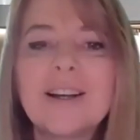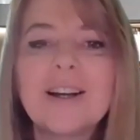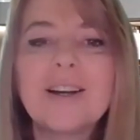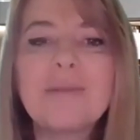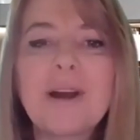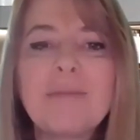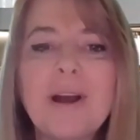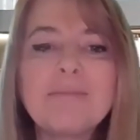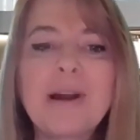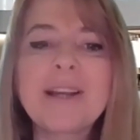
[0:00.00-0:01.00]
I'm,
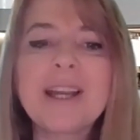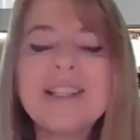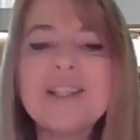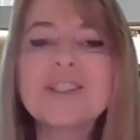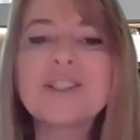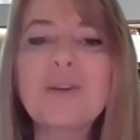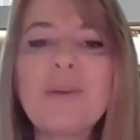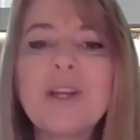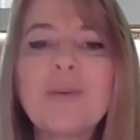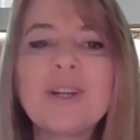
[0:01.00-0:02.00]
I'm, getting so
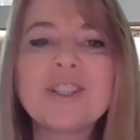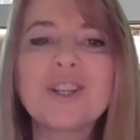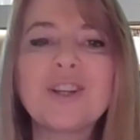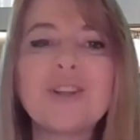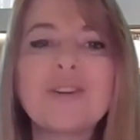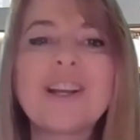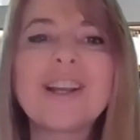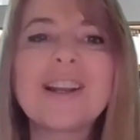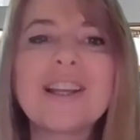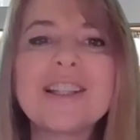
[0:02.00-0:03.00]
many questions. You're
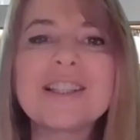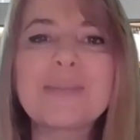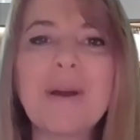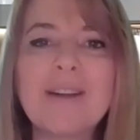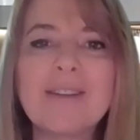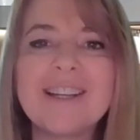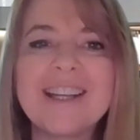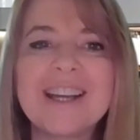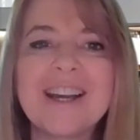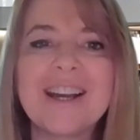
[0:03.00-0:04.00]
clearly
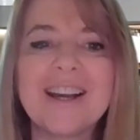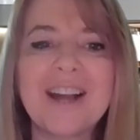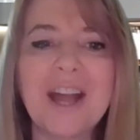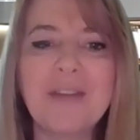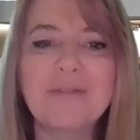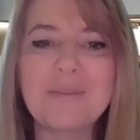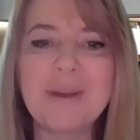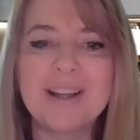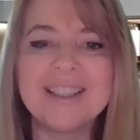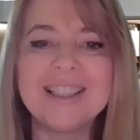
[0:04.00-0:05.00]
inspiring
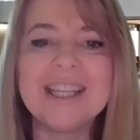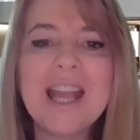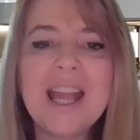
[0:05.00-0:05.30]
everybody.